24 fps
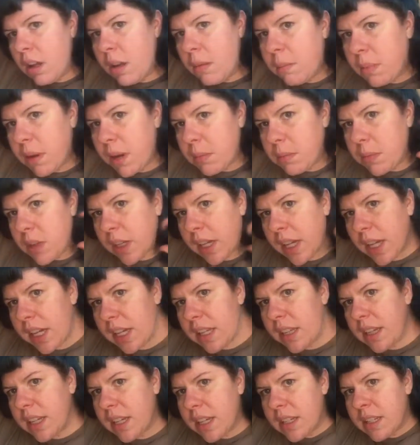But I'm looking
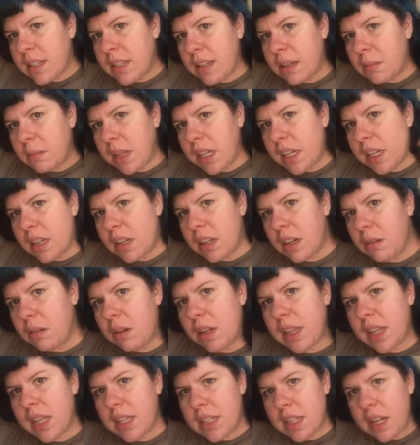at this and I'm like, you know
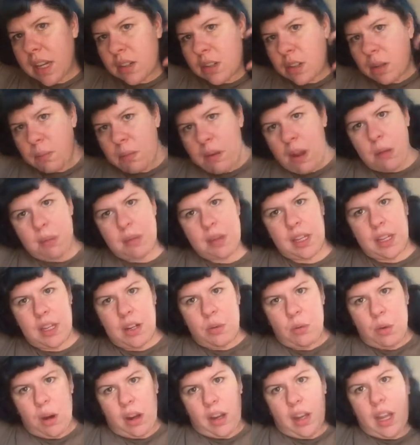what? That's actually probably going to
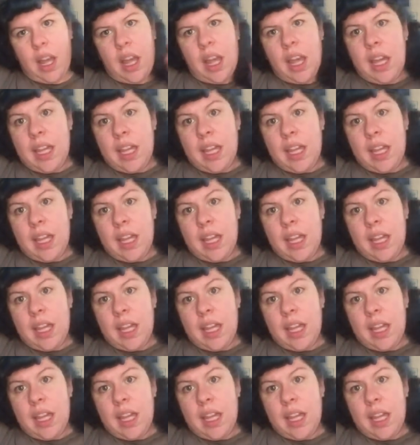work.